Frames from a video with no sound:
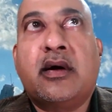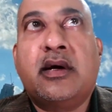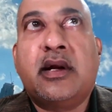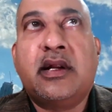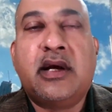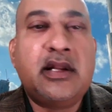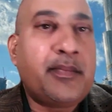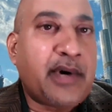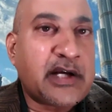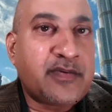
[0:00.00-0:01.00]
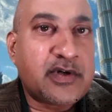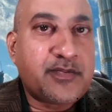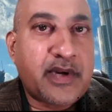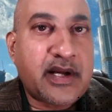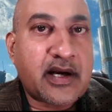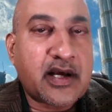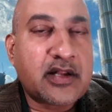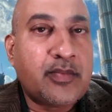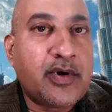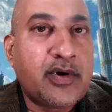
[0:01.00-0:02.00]
in the password spraying attack,
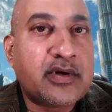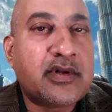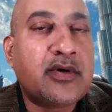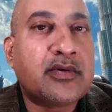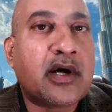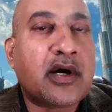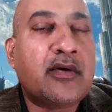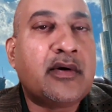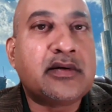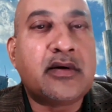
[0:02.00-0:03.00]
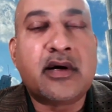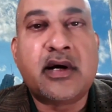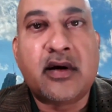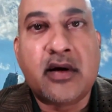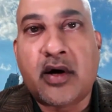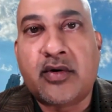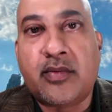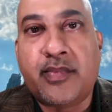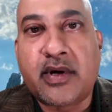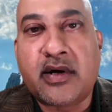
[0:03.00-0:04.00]
the beauty is the user account does not get logged
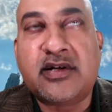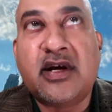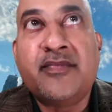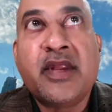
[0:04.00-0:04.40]
out because